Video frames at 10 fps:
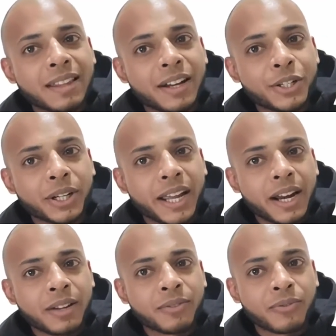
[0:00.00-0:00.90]
that you're
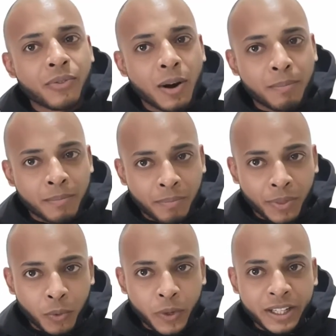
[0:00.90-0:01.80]
getting from
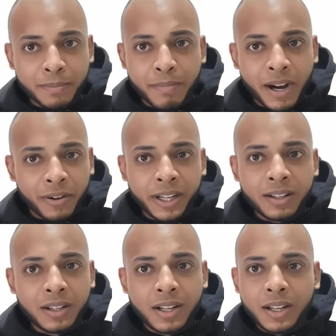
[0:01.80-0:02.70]
the wheat berry